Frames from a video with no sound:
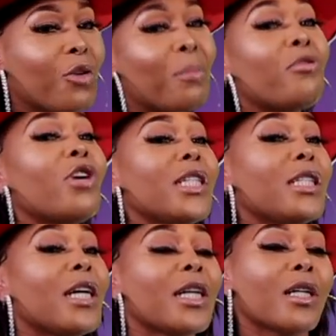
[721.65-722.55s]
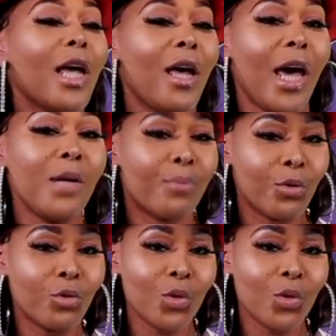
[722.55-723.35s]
from prison April